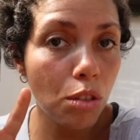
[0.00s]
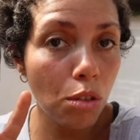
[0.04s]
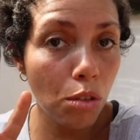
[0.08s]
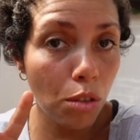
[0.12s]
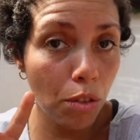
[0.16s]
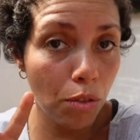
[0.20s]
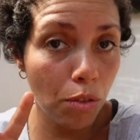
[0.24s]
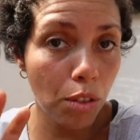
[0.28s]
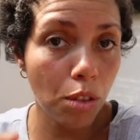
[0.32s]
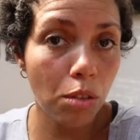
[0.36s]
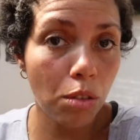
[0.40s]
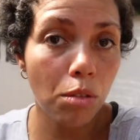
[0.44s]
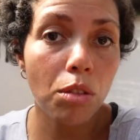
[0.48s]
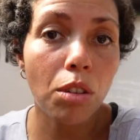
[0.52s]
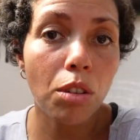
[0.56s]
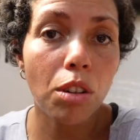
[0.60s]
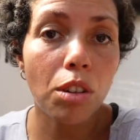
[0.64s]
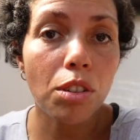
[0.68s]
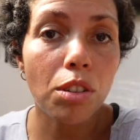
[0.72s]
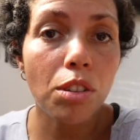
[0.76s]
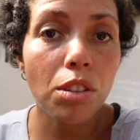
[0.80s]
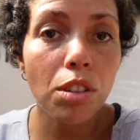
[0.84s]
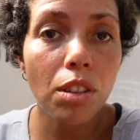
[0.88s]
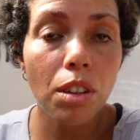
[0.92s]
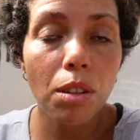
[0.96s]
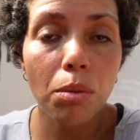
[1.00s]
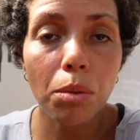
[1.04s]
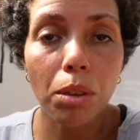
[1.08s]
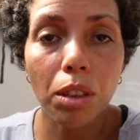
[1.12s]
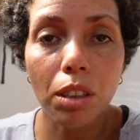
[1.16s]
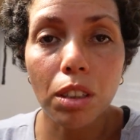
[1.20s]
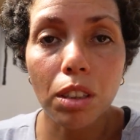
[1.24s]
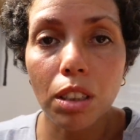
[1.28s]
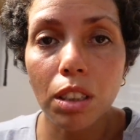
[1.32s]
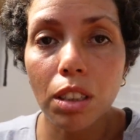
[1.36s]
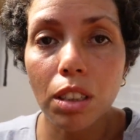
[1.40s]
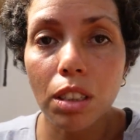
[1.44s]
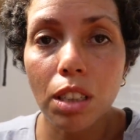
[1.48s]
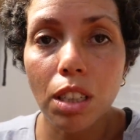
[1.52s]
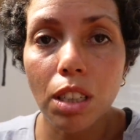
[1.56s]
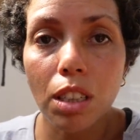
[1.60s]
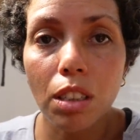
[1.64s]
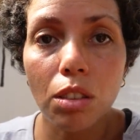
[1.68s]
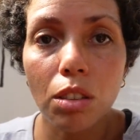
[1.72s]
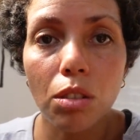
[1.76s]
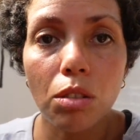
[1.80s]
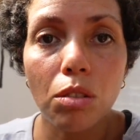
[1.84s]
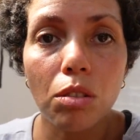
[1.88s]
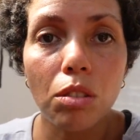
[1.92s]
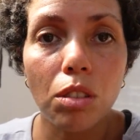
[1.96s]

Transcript: 2 of the 3 holes that we're going to continue